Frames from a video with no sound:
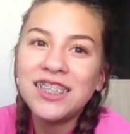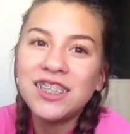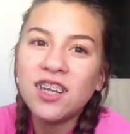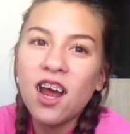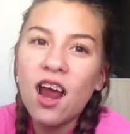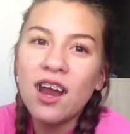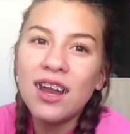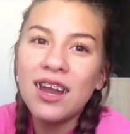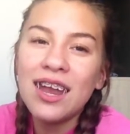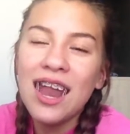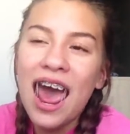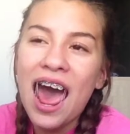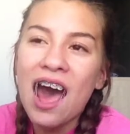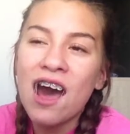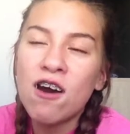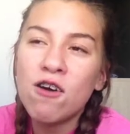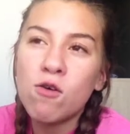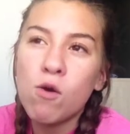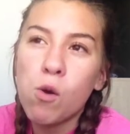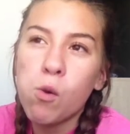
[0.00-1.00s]
started
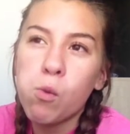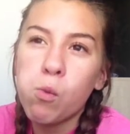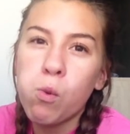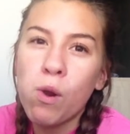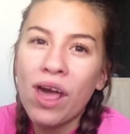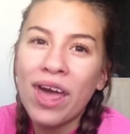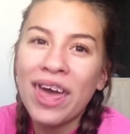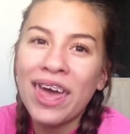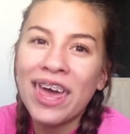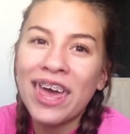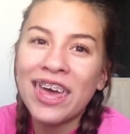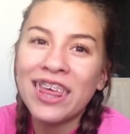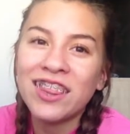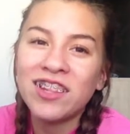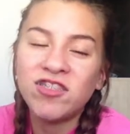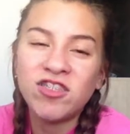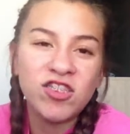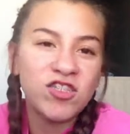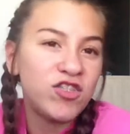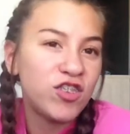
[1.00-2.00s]
out
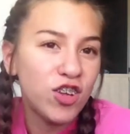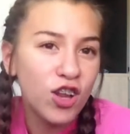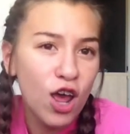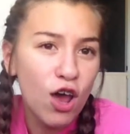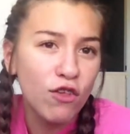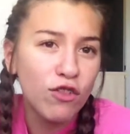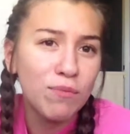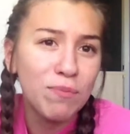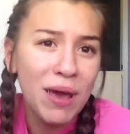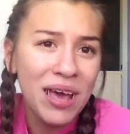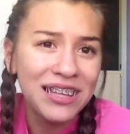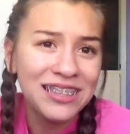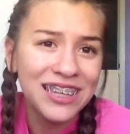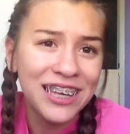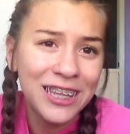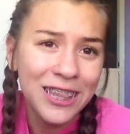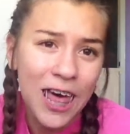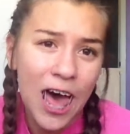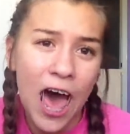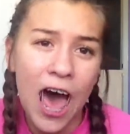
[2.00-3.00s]
with just, the
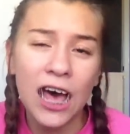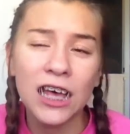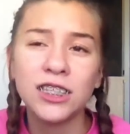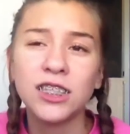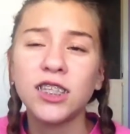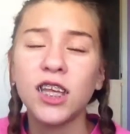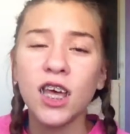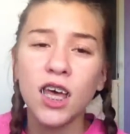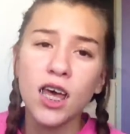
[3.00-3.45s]
basic class,